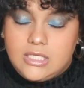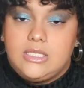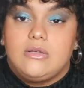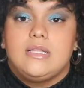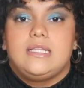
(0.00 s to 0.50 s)

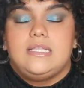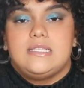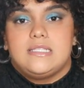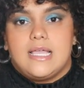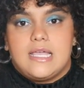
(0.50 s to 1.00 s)
Don't let these
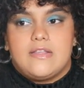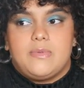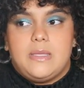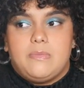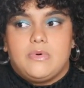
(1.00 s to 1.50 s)
negative
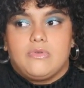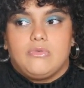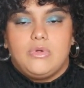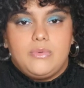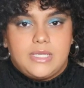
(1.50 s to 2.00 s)
people
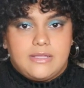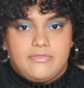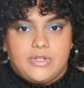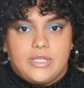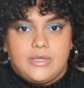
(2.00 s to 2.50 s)
ruin it
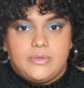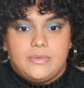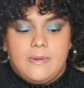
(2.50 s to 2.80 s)
for you.